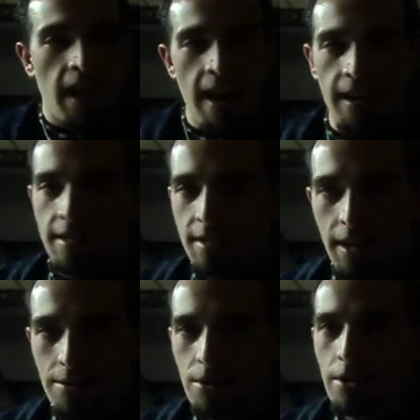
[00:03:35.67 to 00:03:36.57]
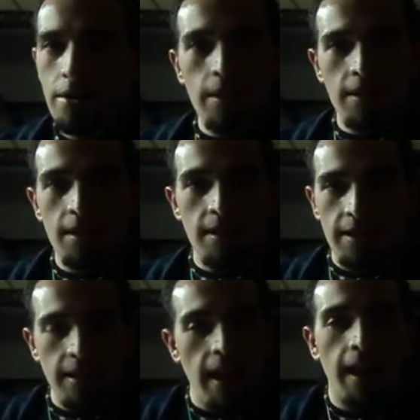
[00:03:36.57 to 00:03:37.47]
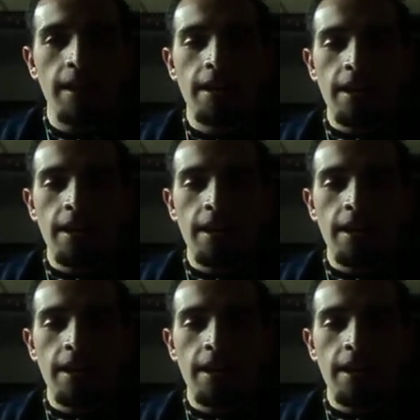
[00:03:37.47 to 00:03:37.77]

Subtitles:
ionization or anything like that.